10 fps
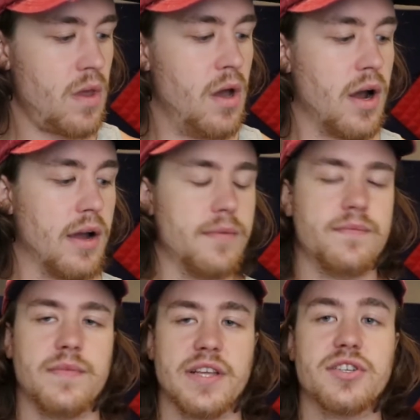All right,
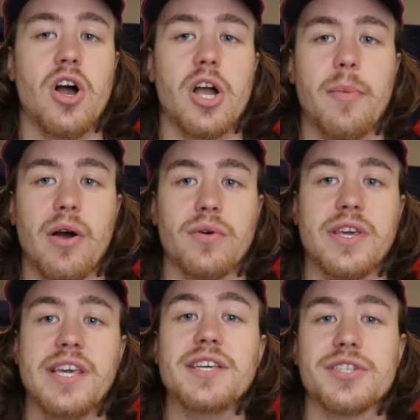let's talk about
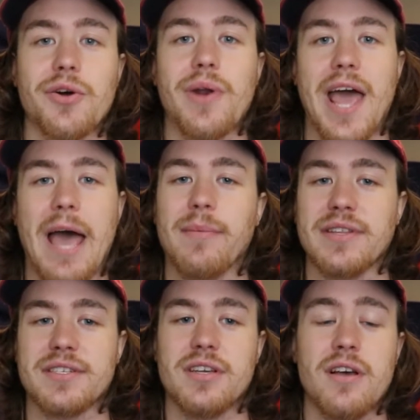Keystone
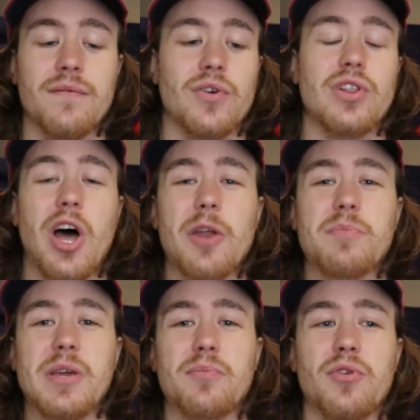Habits. For a lot of
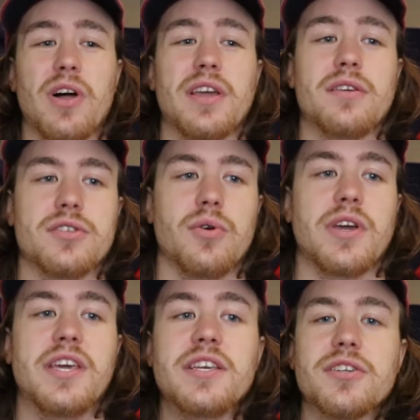people, so a
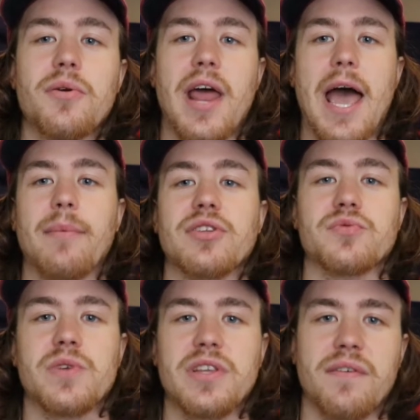keystone habit
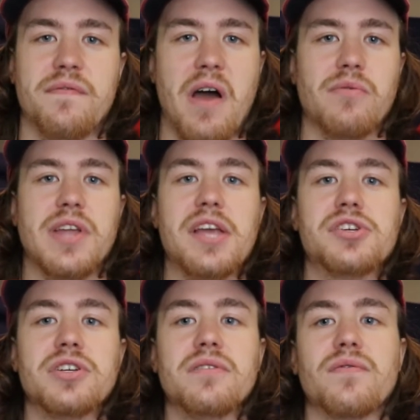is really the
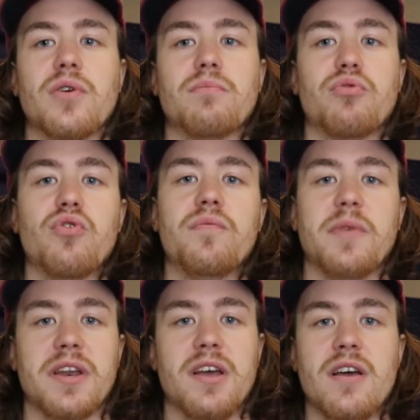foundation for
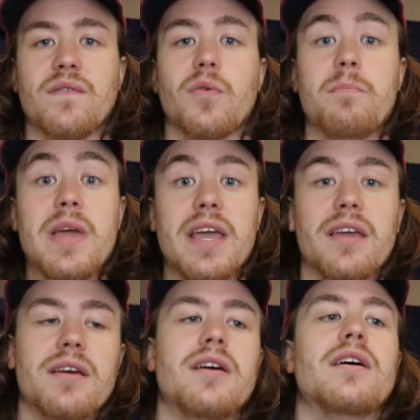improvement. For
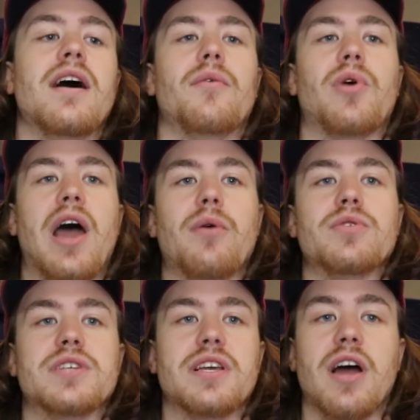me, when I
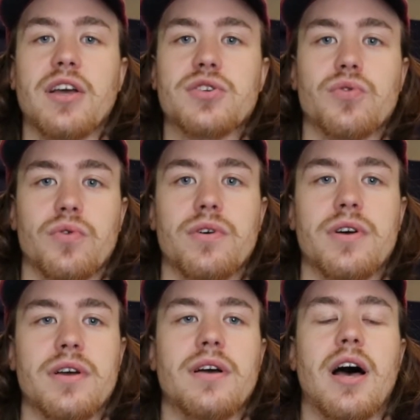was in high school,
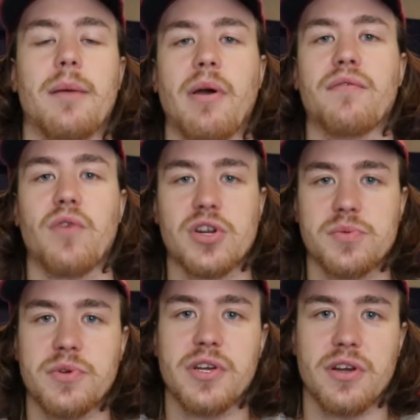my
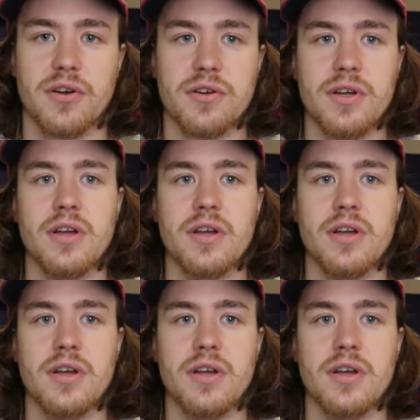freshman year,